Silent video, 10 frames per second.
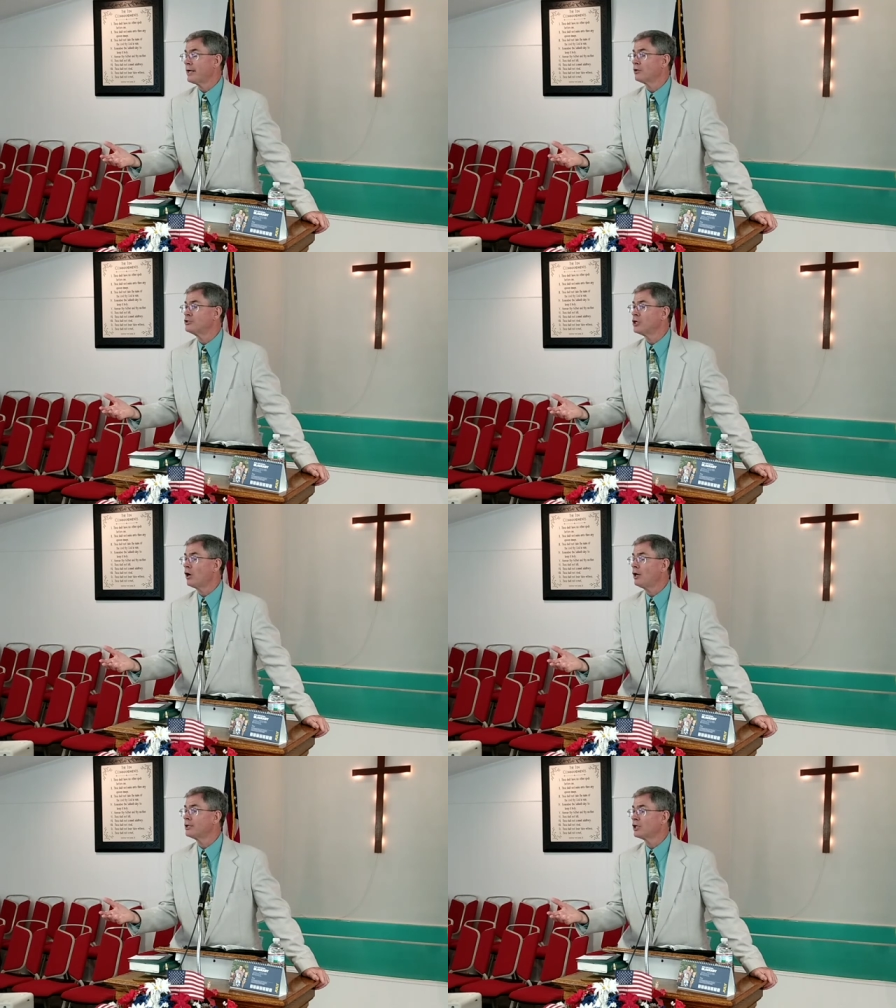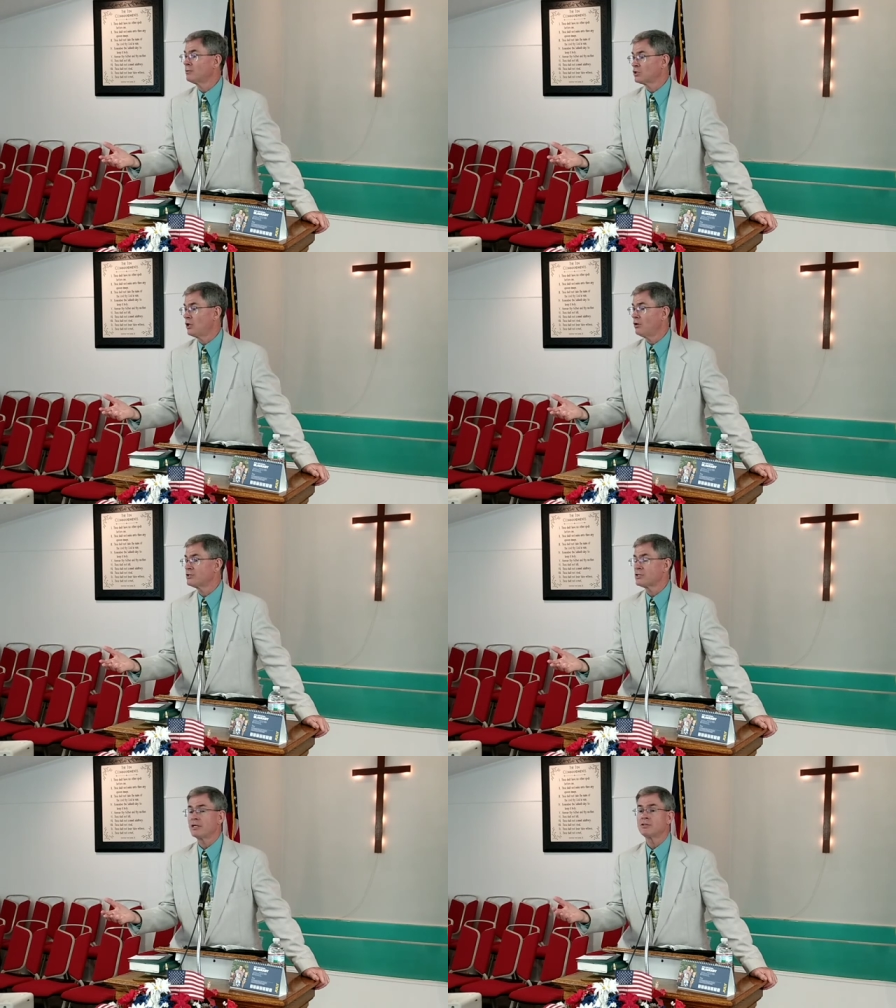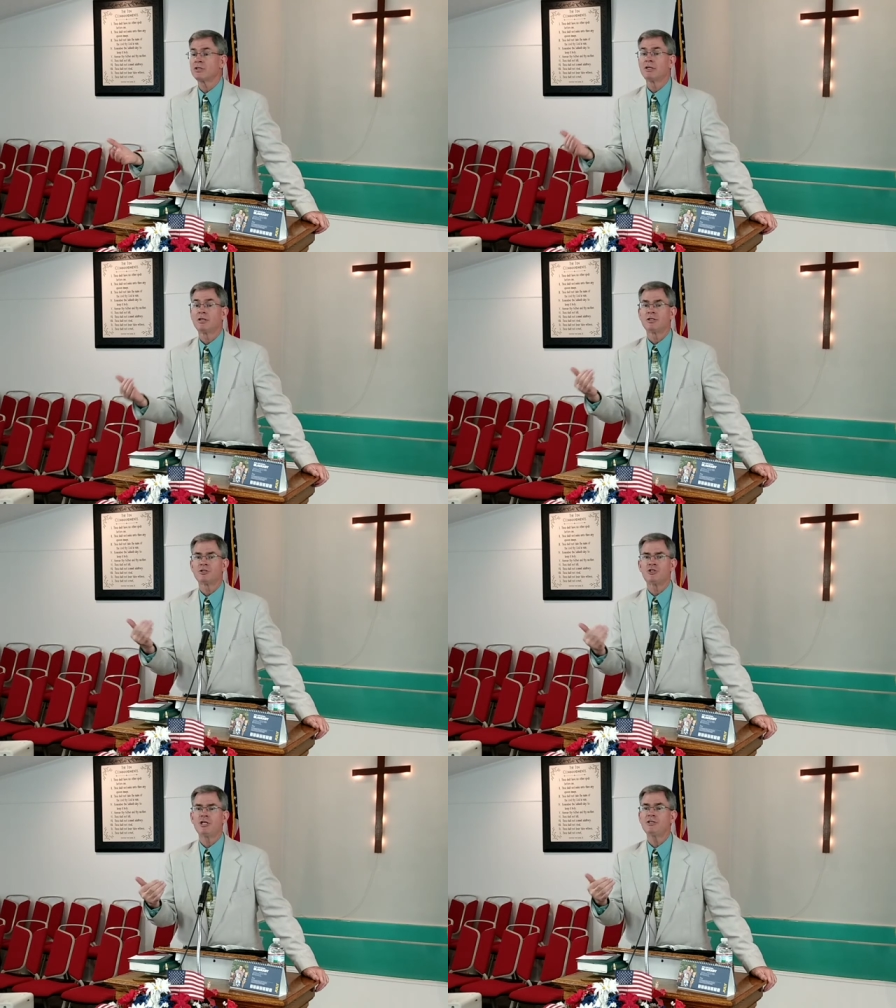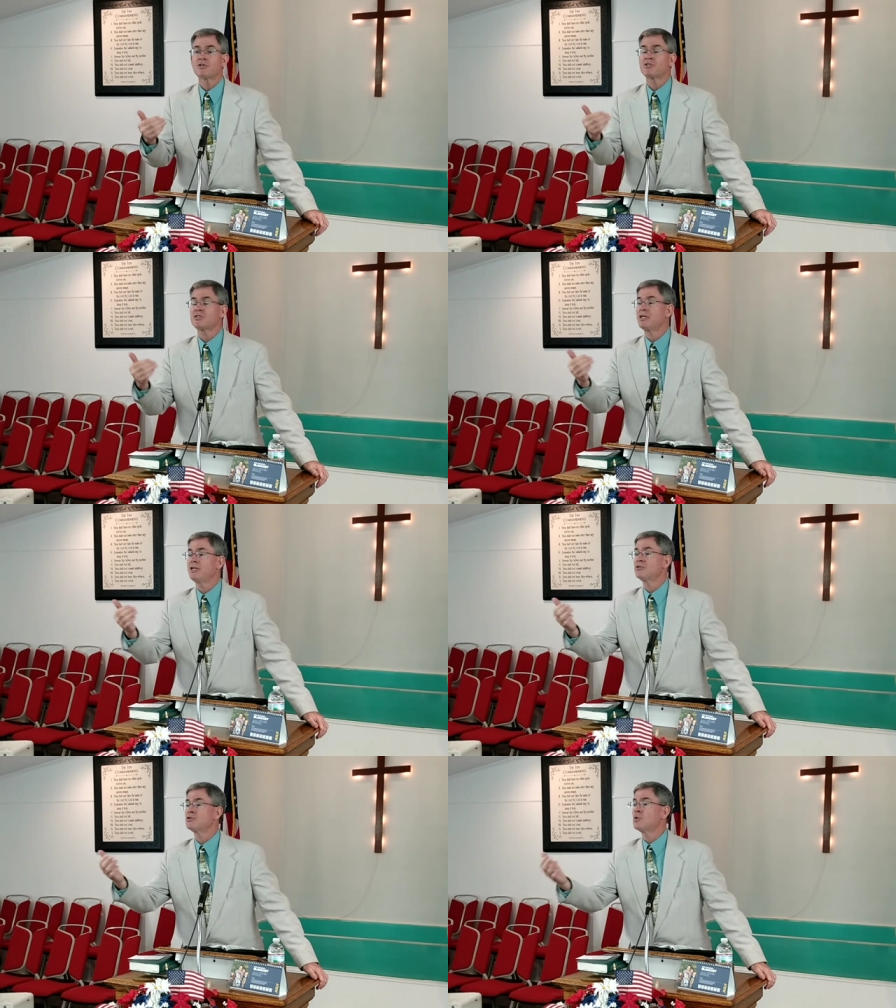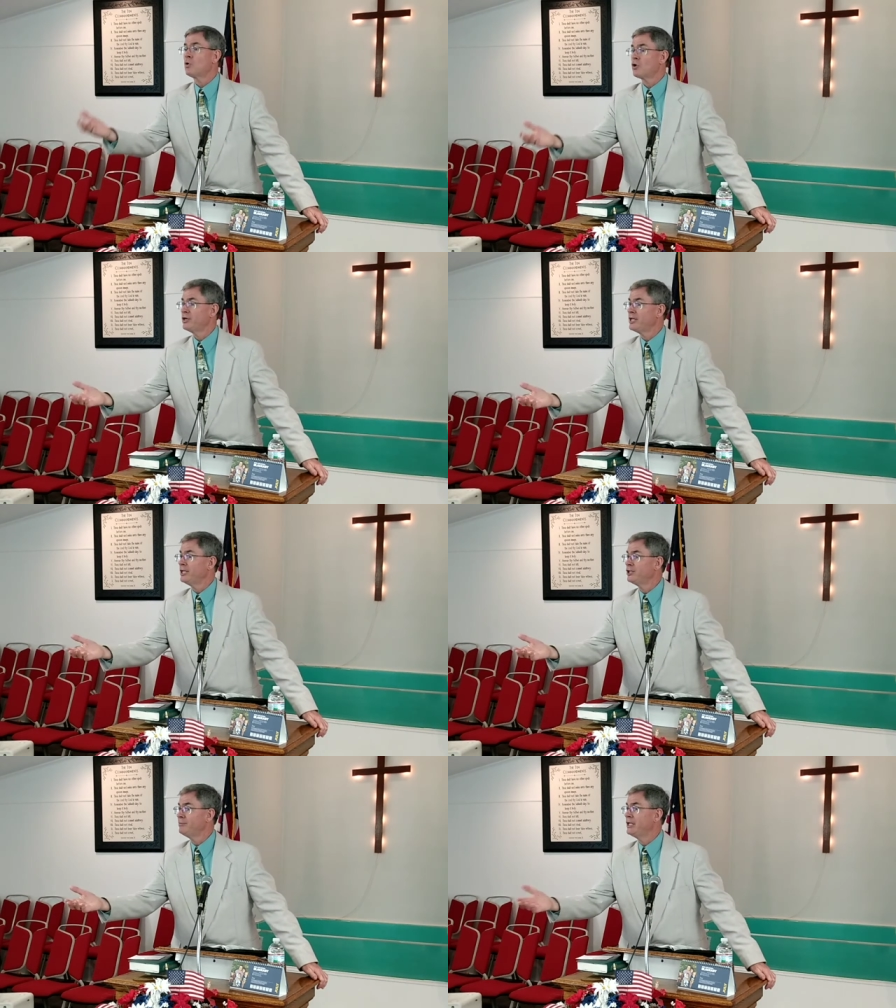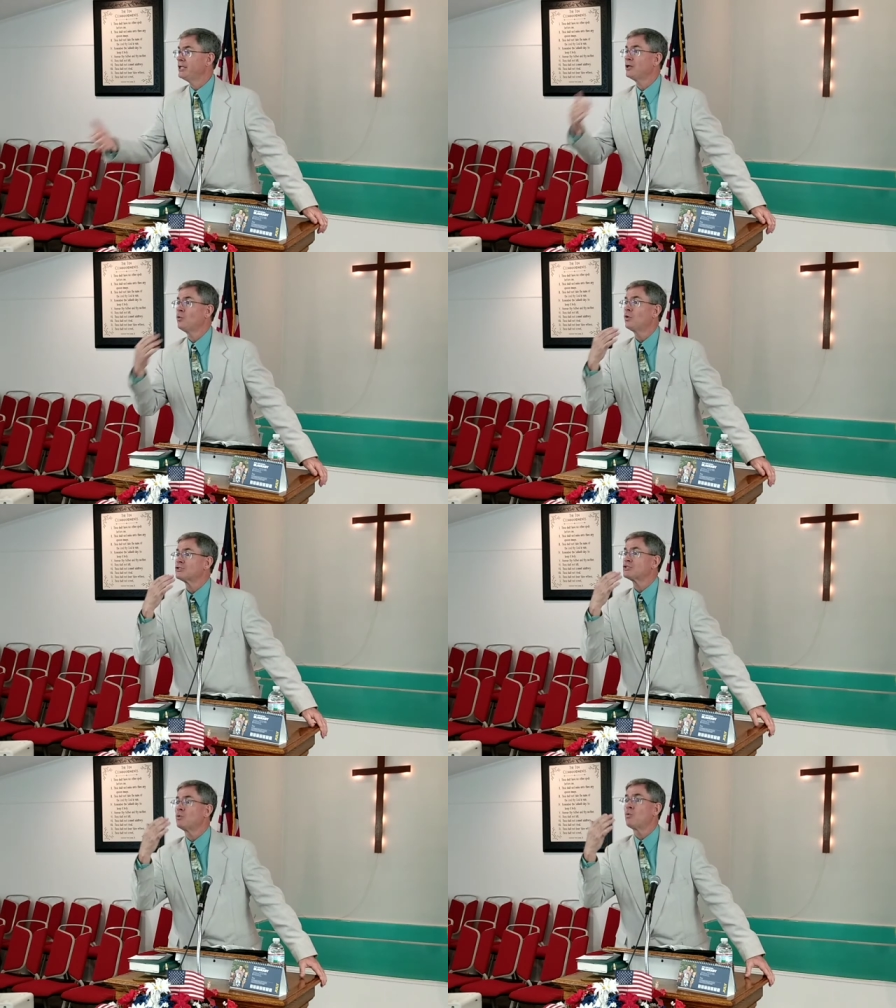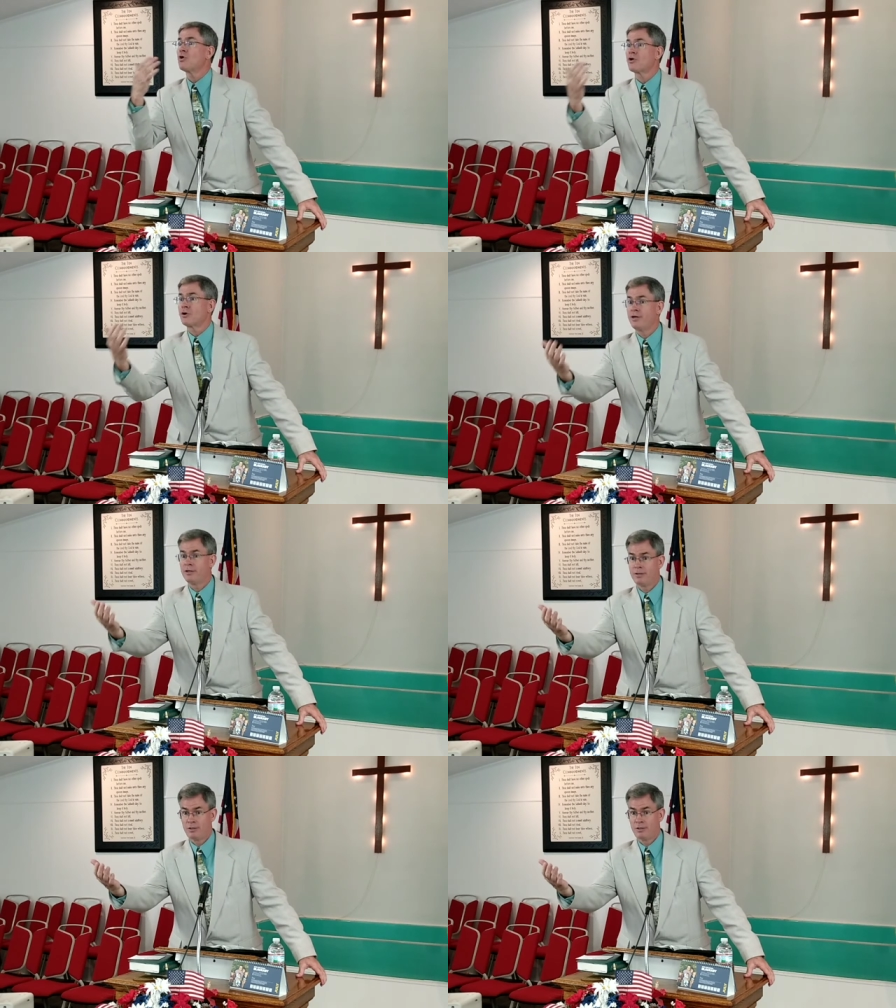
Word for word: writer John comes along and says, Jesus is the Word. In the beginning was the Word.